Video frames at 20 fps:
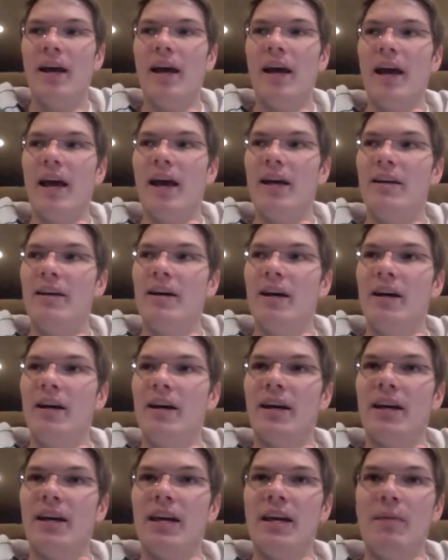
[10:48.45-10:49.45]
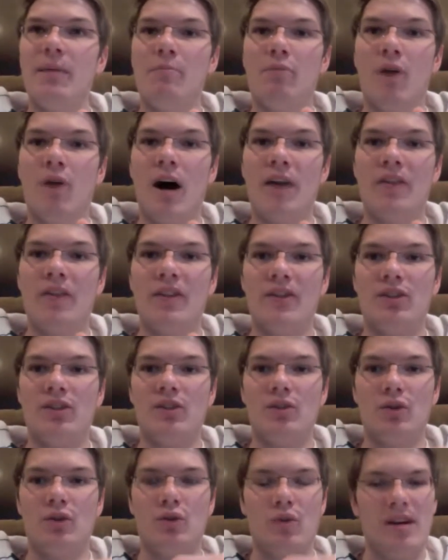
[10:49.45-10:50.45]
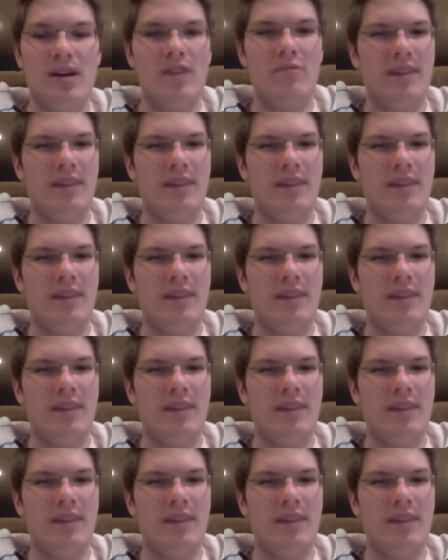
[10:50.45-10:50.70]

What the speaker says: And he brought this gritty,